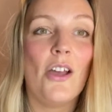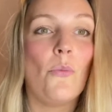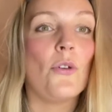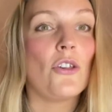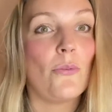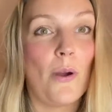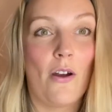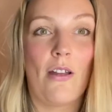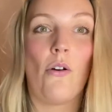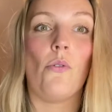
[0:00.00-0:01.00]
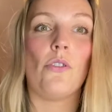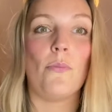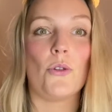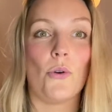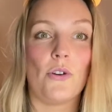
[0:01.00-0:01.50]
which is where I hold the
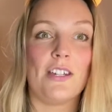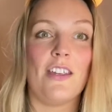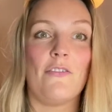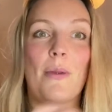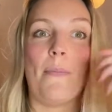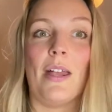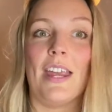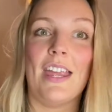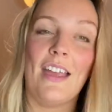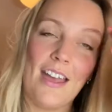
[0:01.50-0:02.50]
majority of my money.